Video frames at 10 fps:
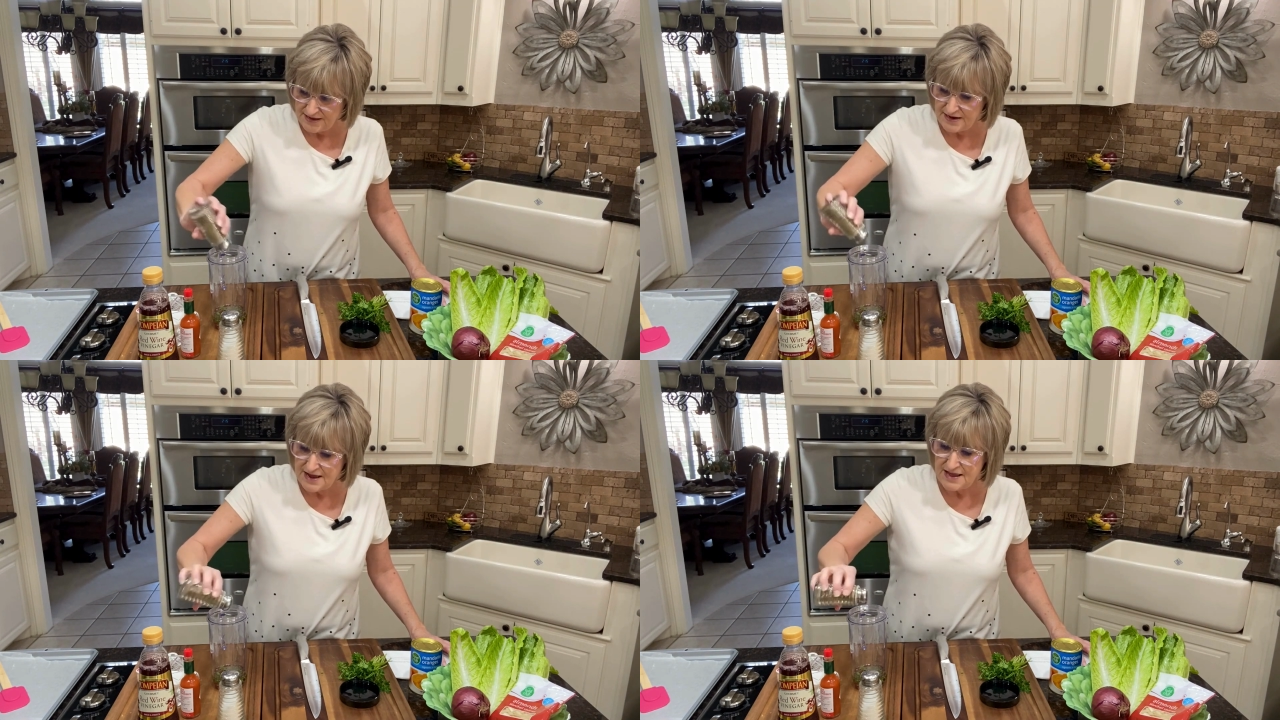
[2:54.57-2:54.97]

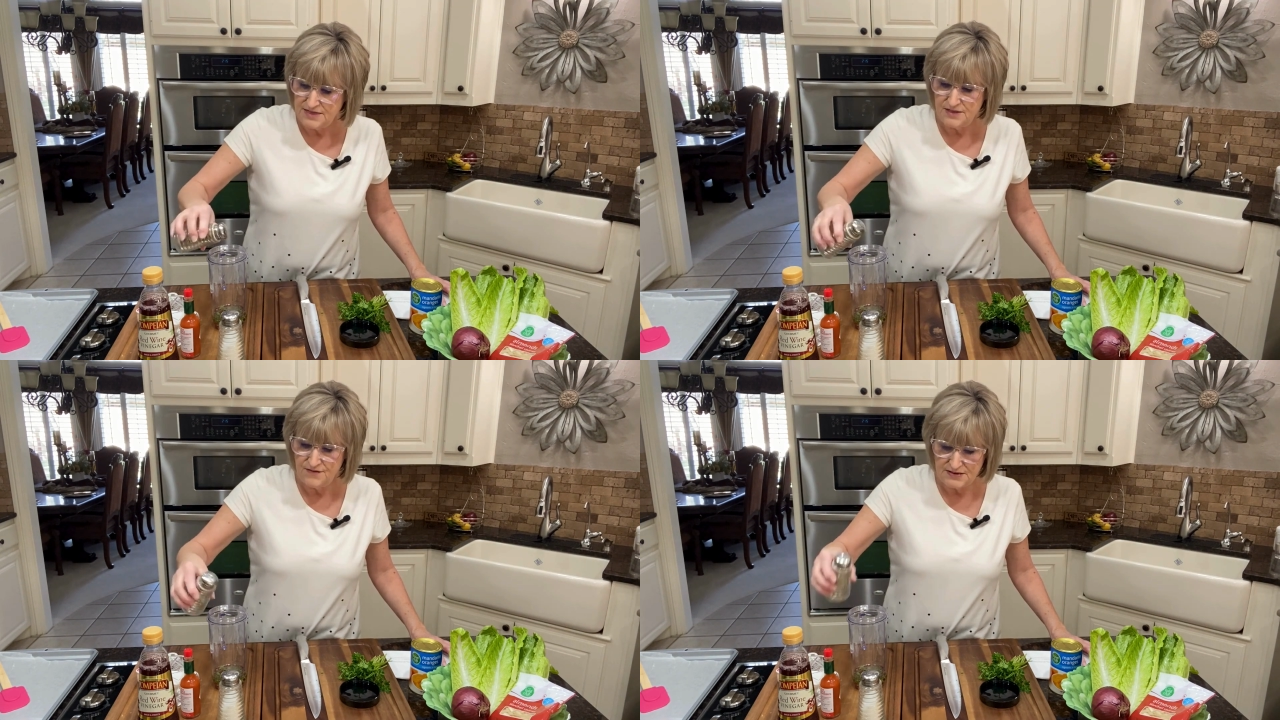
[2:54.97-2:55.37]

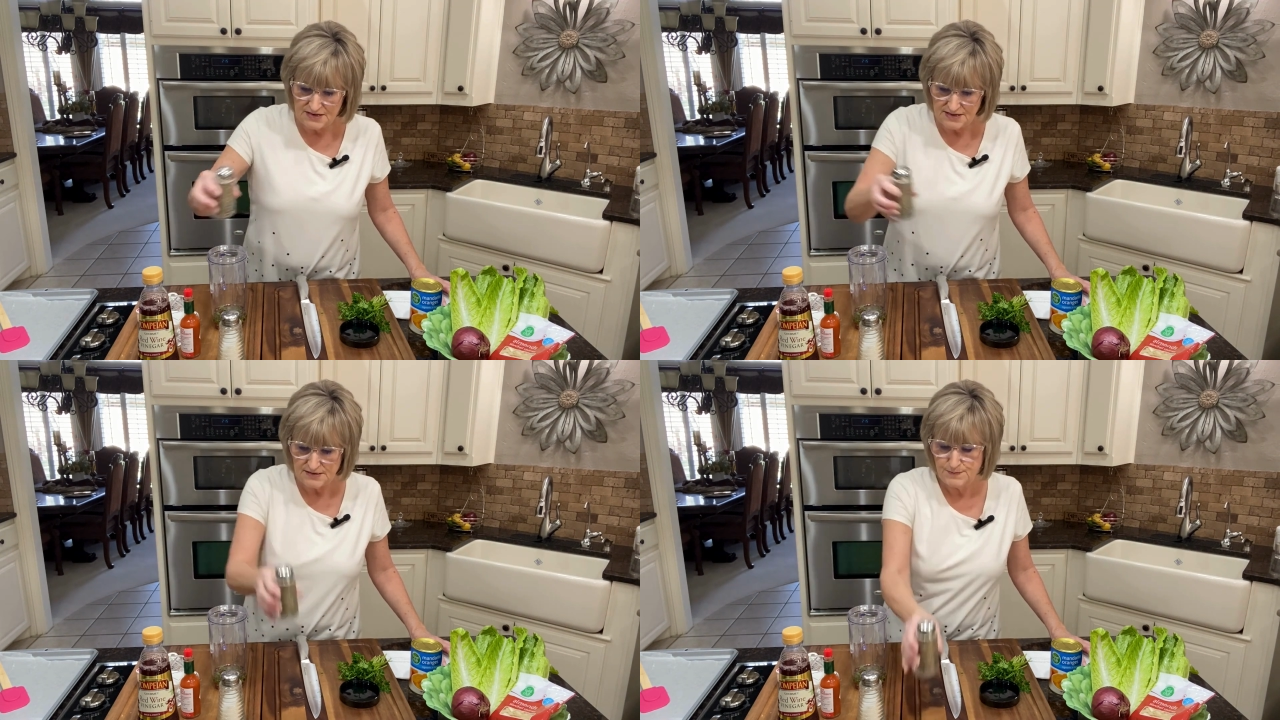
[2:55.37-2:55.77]
1/8 of a
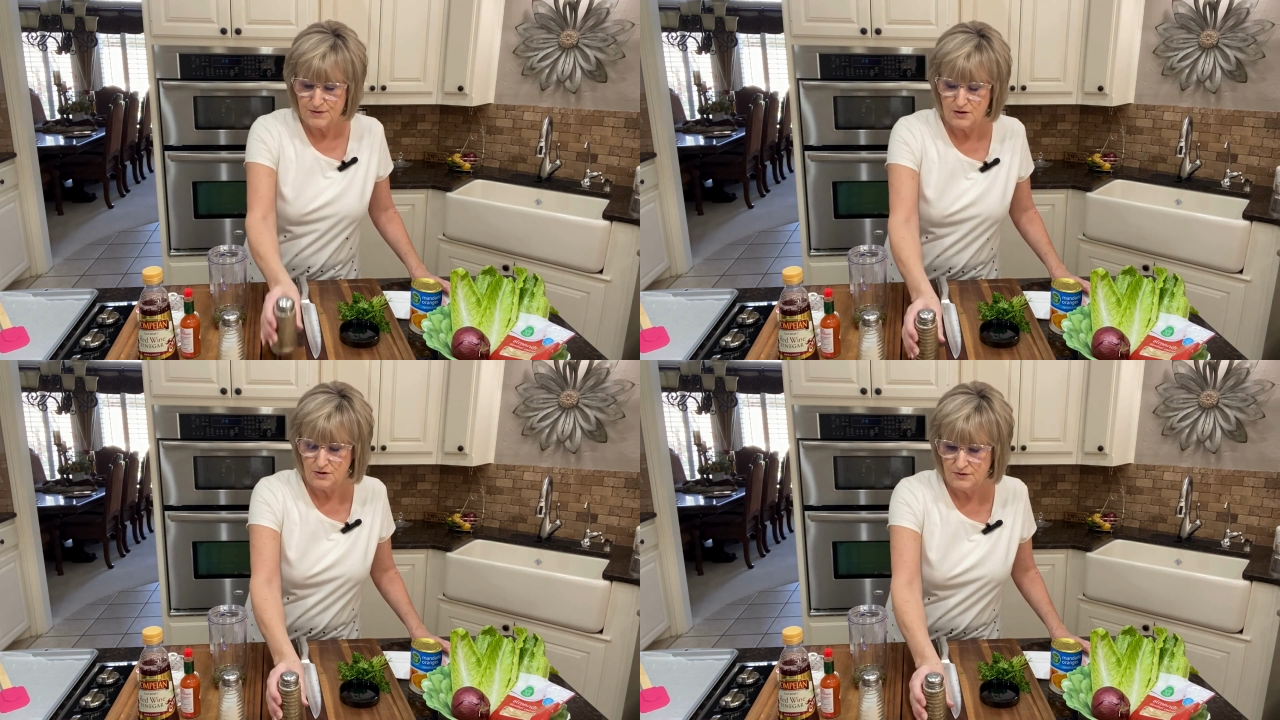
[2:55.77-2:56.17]

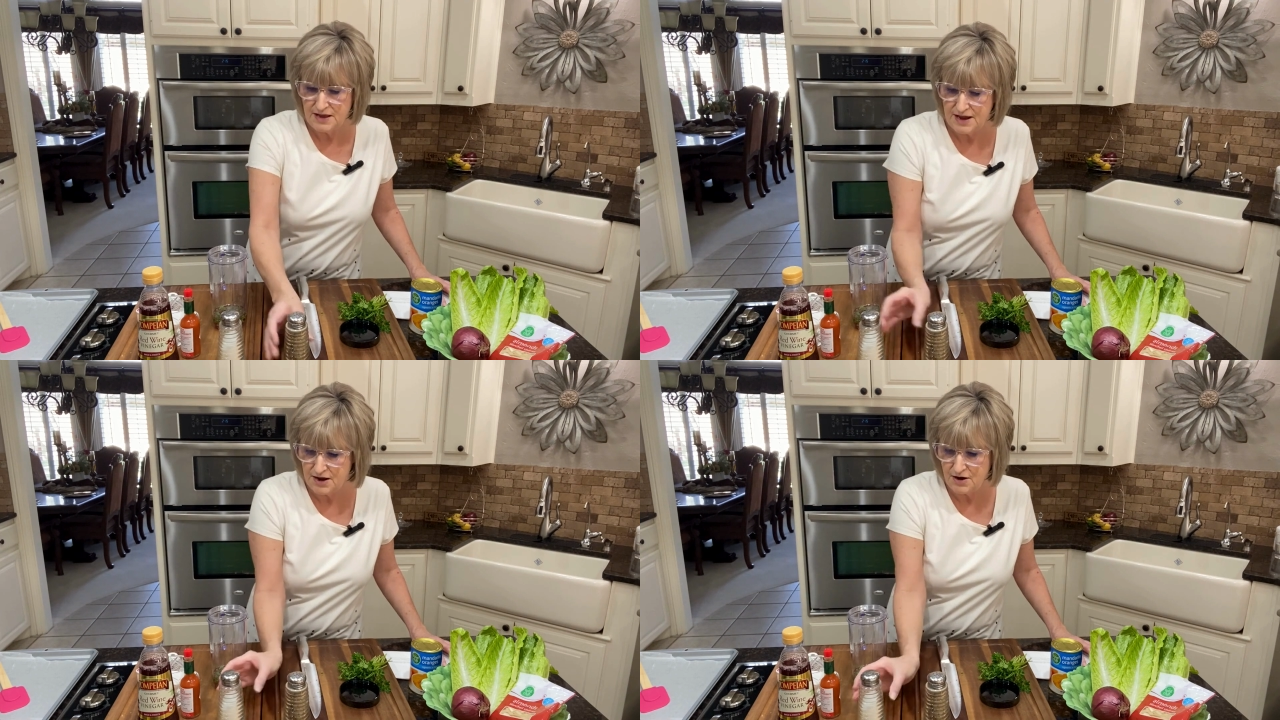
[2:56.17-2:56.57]
teaspoon
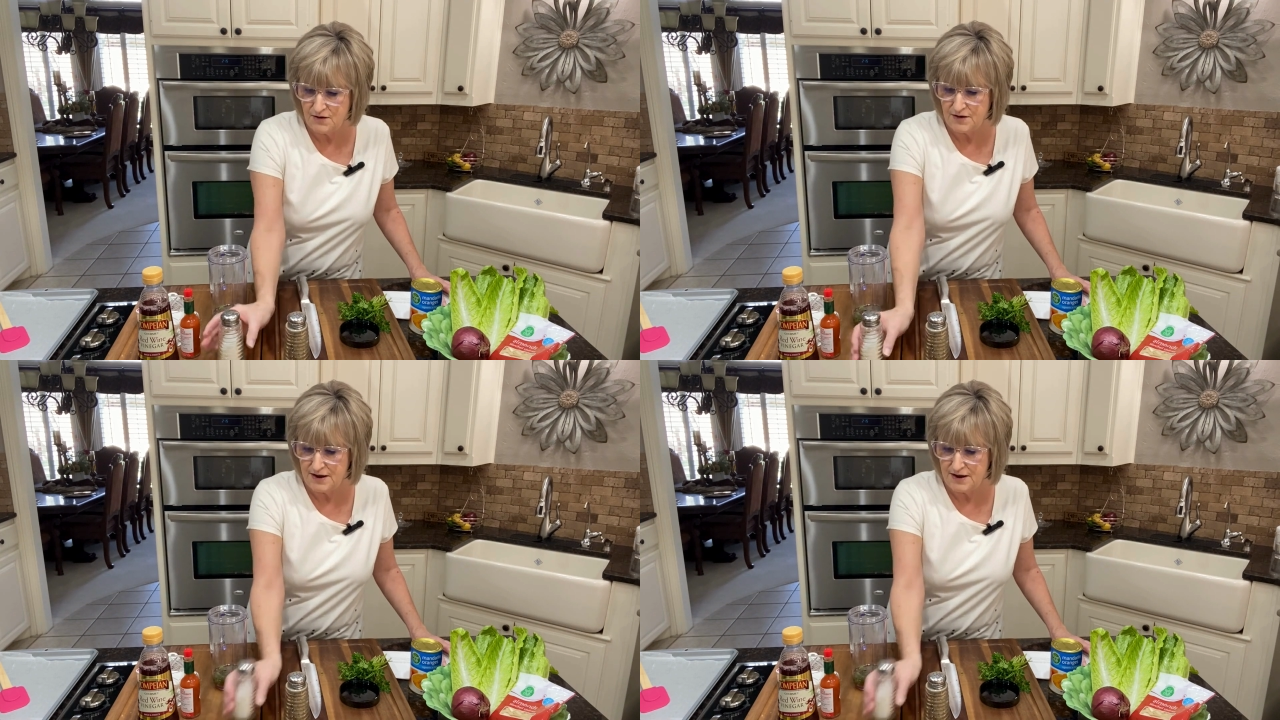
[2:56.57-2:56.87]
there